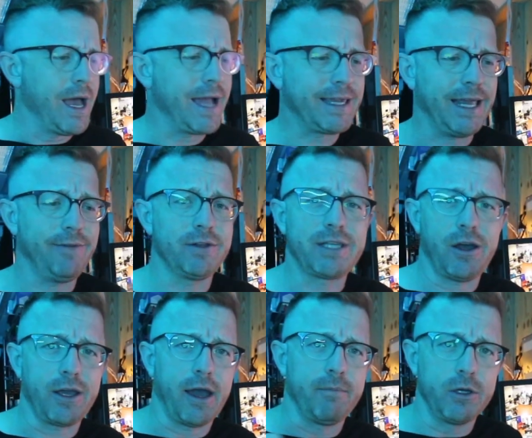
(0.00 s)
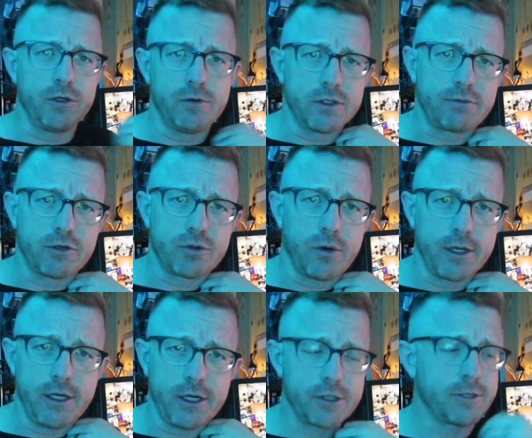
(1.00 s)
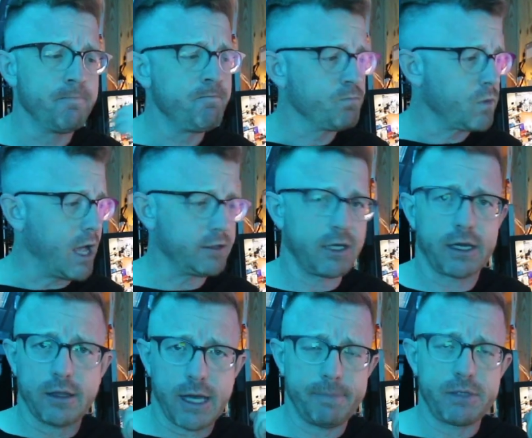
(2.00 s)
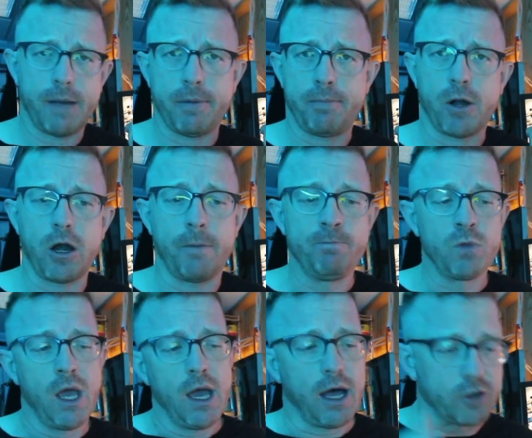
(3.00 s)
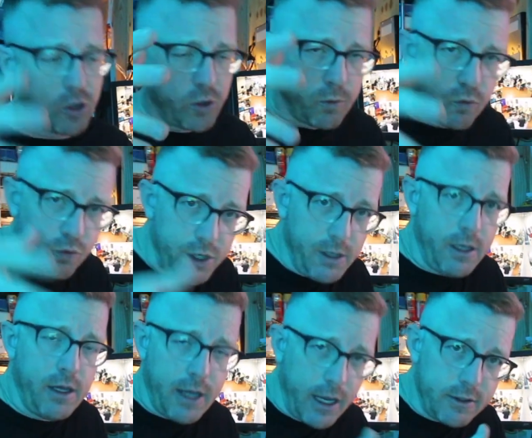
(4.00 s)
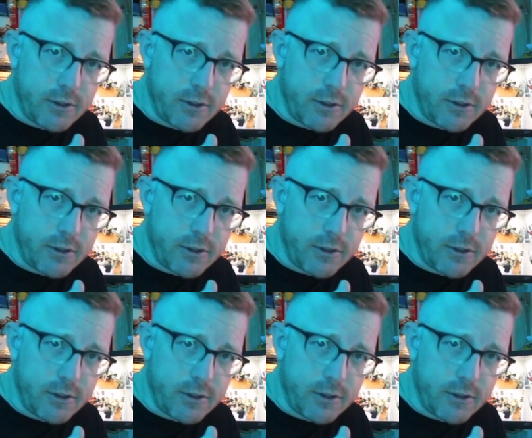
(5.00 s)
I can't even tell you, I've been doing this for 20 years. I'll take a laptop apart, I'll go to reseat